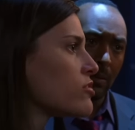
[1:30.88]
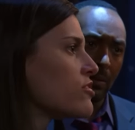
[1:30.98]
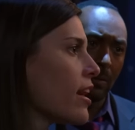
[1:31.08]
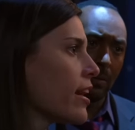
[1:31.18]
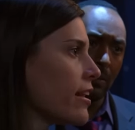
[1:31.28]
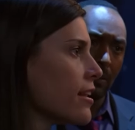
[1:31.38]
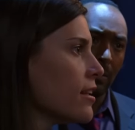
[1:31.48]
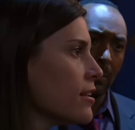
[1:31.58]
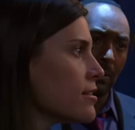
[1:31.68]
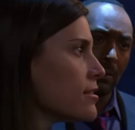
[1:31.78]
worse day?
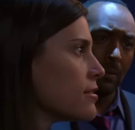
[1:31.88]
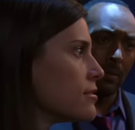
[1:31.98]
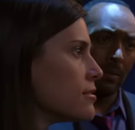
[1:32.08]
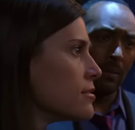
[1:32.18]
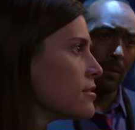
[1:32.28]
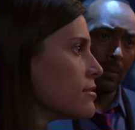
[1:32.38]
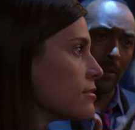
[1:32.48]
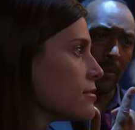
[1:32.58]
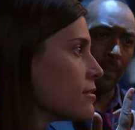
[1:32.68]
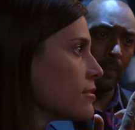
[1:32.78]
Check it. Check.
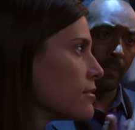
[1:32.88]
Here.